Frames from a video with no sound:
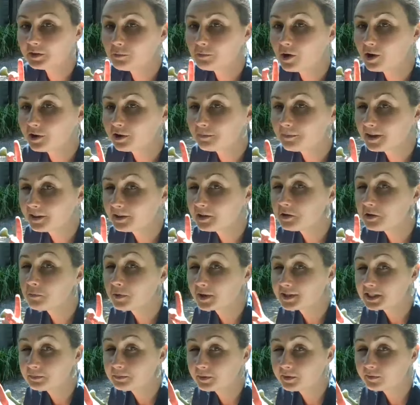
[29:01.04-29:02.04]
watermelon
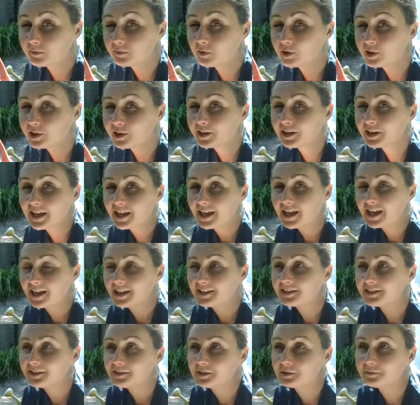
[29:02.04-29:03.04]
once before,
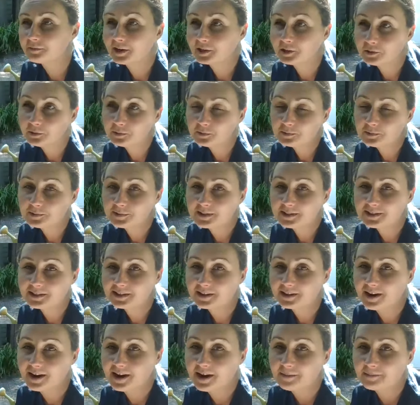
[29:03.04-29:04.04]
and the raccoons
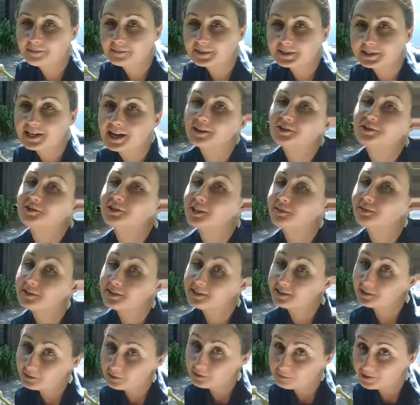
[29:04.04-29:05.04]
snatched every
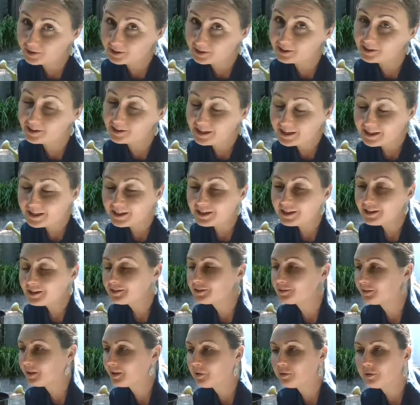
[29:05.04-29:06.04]
single one.
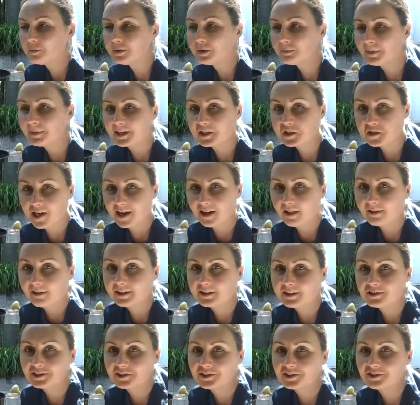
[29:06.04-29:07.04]
So that will be my
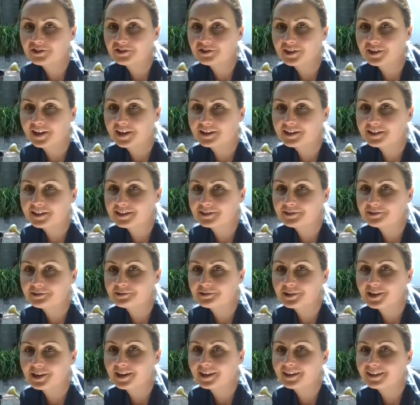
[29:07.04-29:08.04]
challenge, is trying
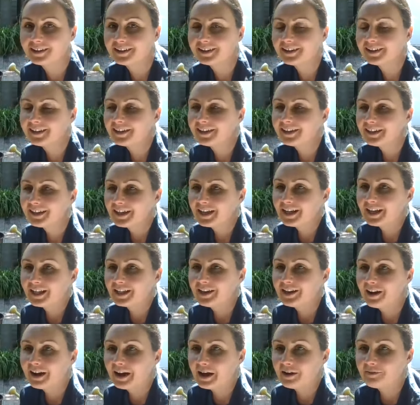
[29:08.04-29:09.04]
to
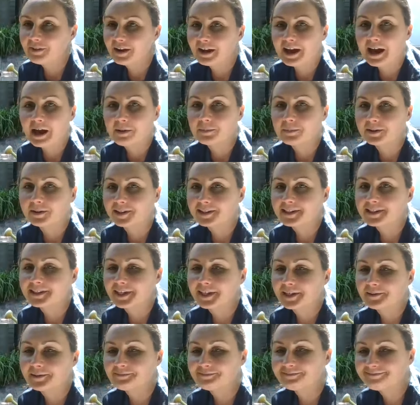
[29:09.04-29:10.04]
not have that happen this
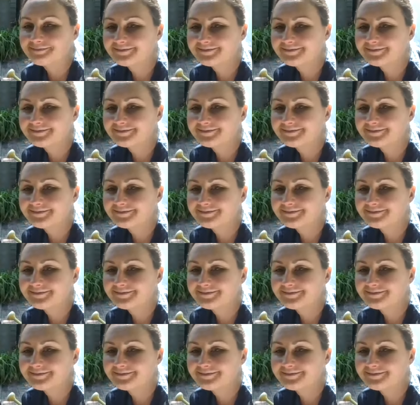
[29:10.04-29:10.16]
time.